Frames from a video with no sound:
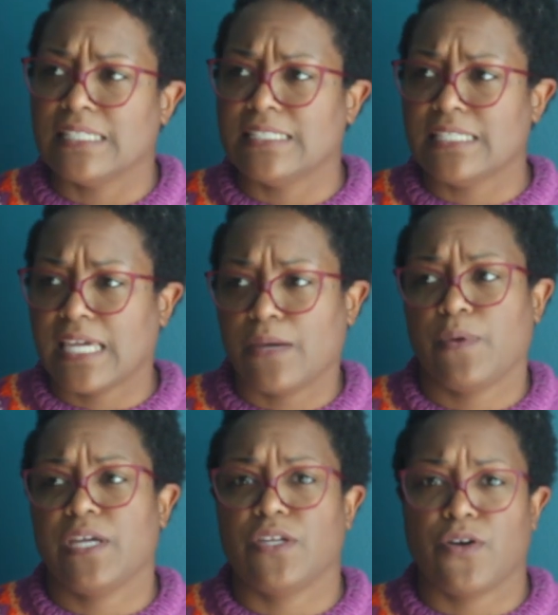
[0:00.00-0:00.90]
a DK
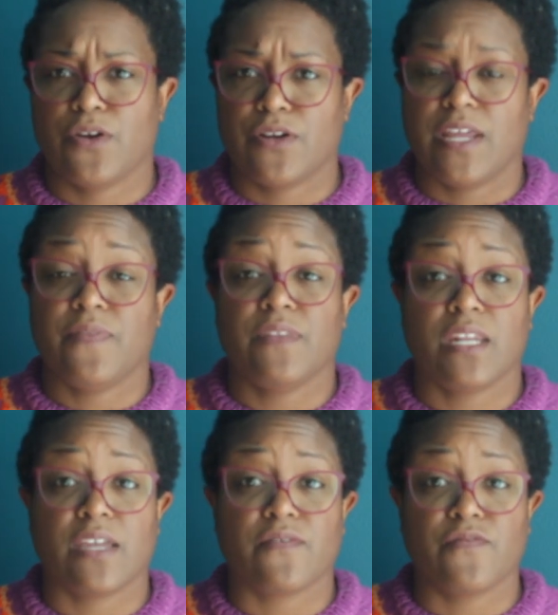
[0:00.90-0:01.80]
weight yarn, and
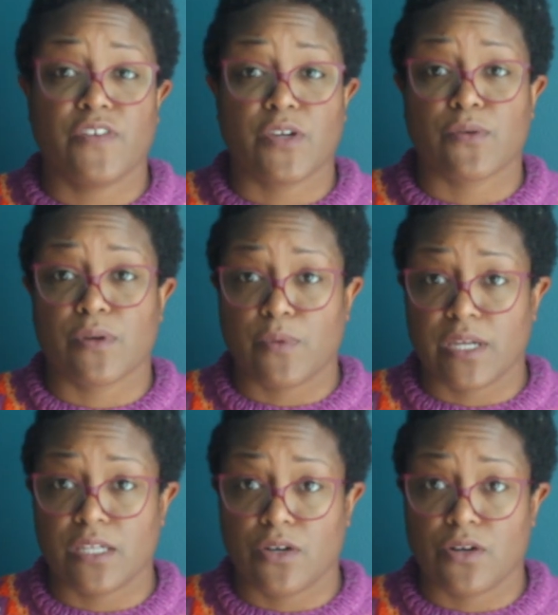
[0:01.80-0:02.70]
then a fingering
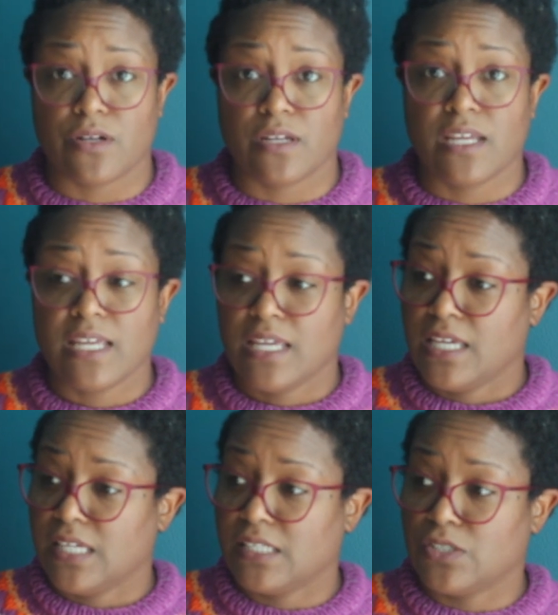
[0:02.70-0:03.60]
weight yarn
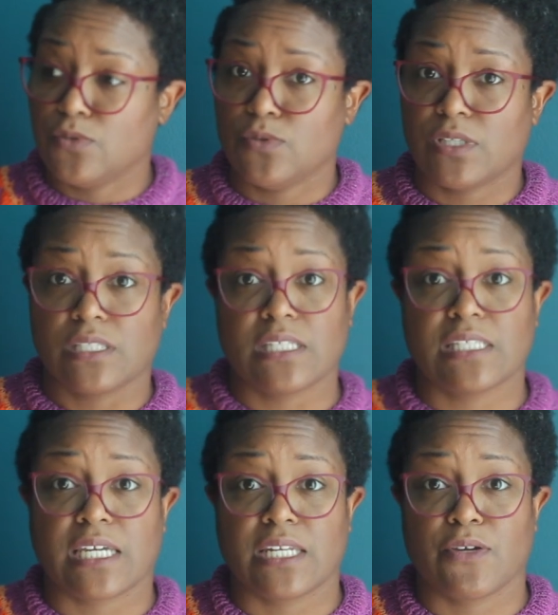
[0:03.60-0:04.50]
is used as the
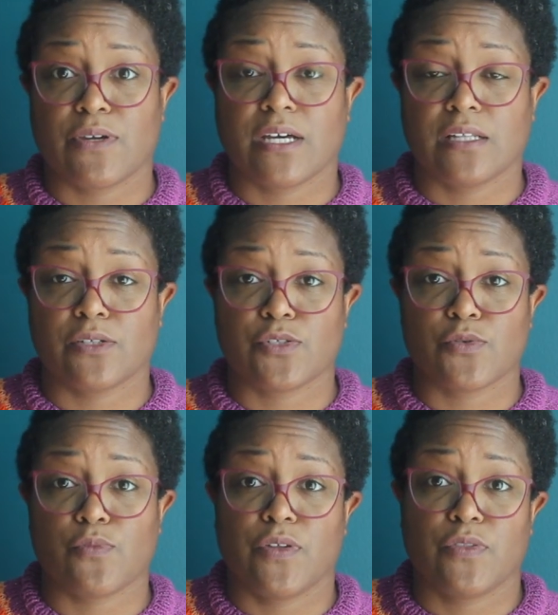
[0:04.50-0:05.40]
secondary color
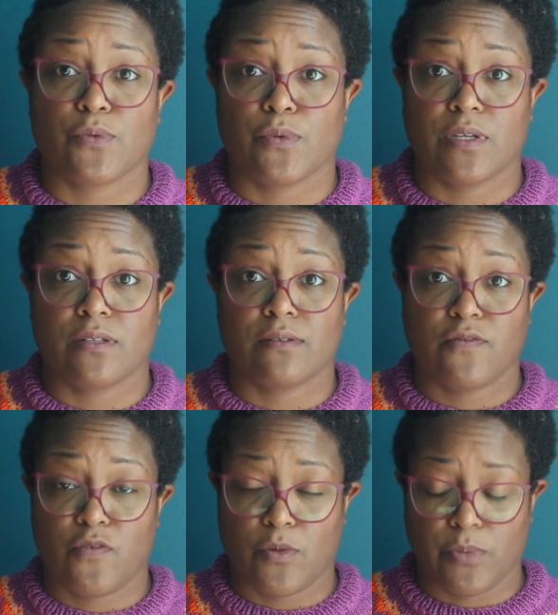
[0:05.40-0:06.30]
to run through it
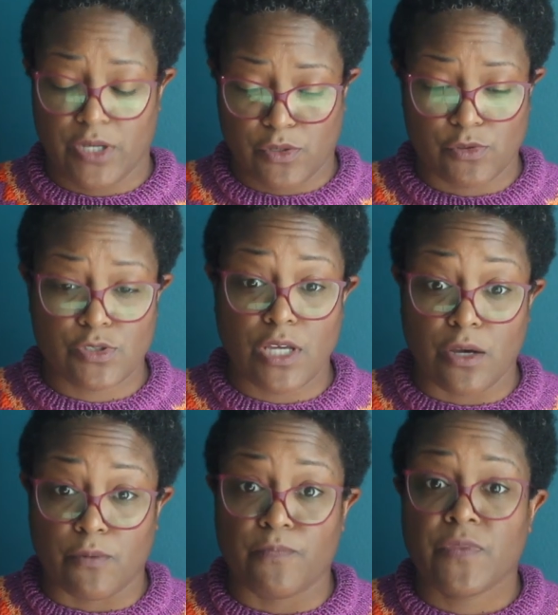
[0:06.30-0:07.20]
for brioche.
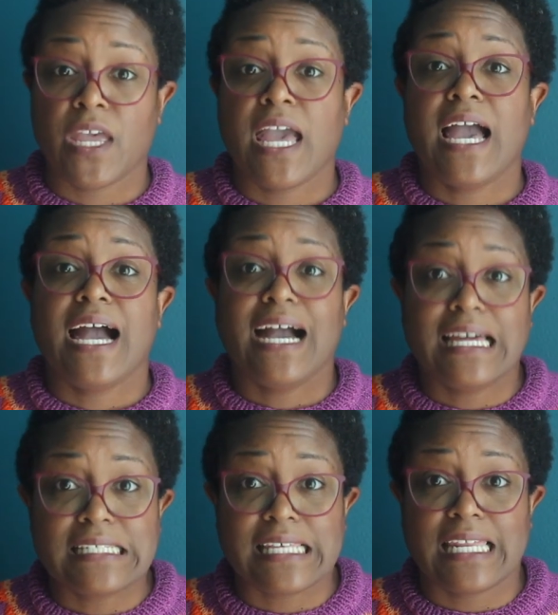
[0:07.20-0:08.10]
So
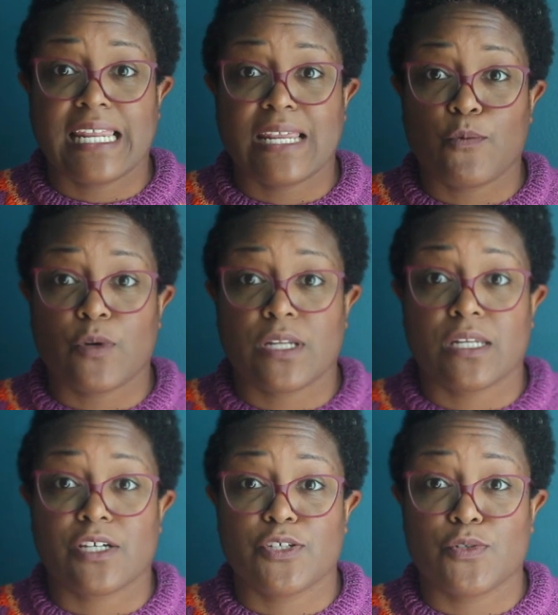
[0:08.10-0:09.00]
I decided I
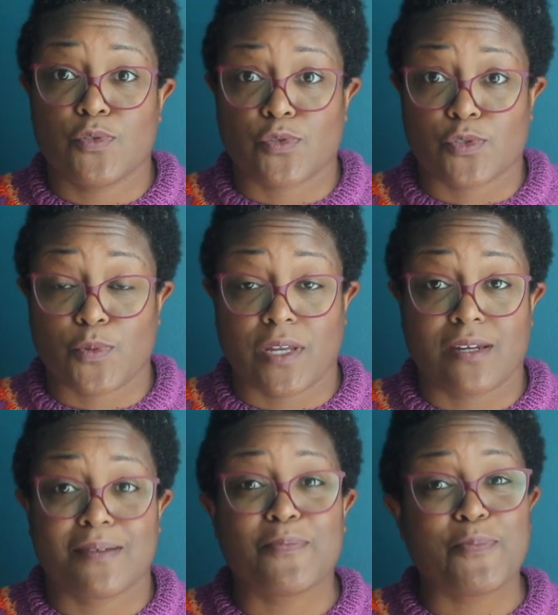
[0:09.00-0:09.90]
wanted a good neutral
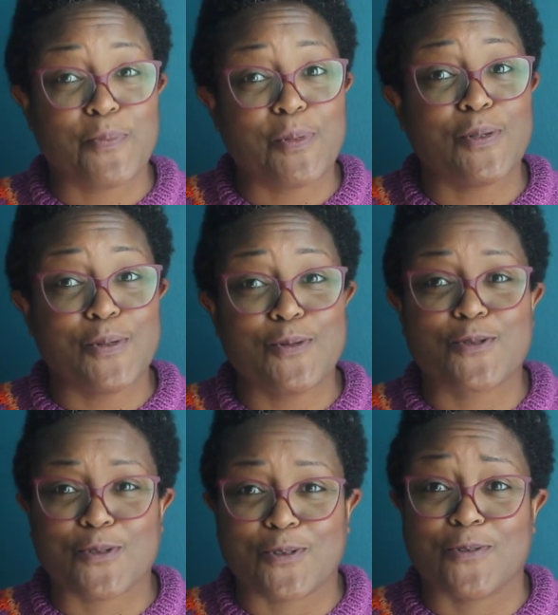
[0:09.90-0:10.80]
sweater, but
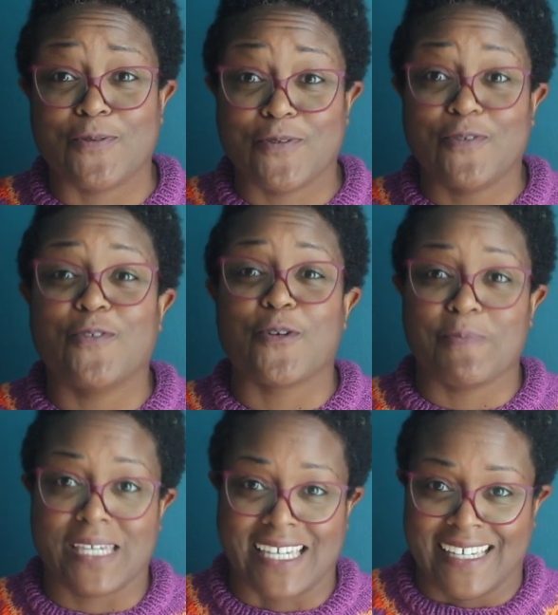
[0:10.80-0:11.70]
neutral for
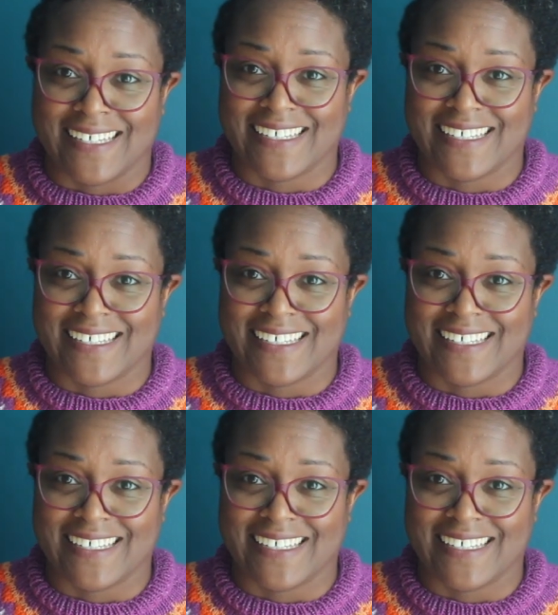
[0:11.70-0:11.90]
me.